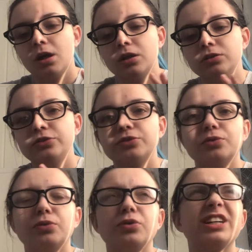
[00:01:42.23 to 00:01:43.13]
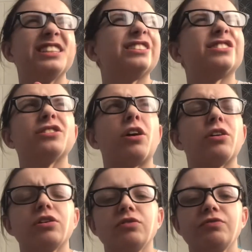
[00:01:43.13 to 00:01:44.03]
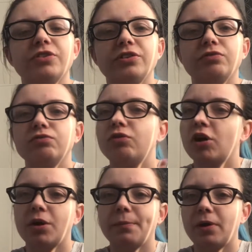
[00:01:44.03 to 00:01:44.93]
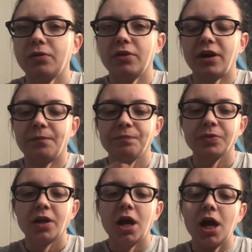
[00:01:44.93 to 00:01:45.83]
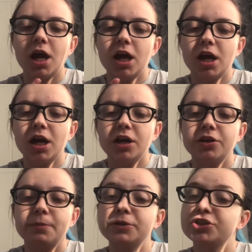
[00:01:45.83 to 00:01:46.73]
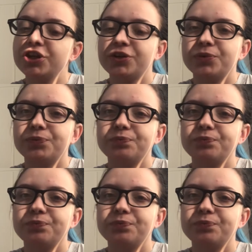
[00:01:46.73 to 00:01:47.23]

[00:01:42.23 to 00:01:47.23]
so it's nothing wrong about that. Number two,